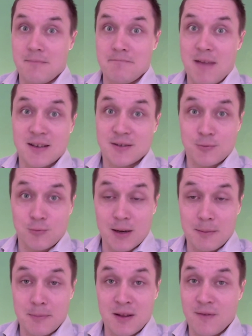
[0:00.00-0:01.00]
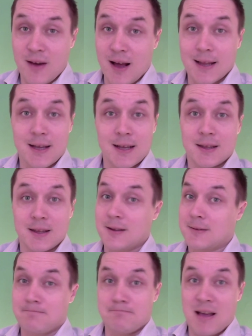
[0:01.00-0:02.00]
hasn't really been validated
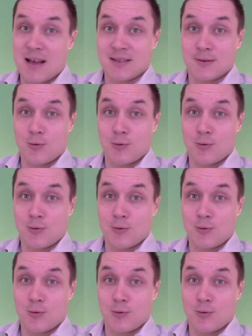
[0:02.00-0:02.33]
hasn't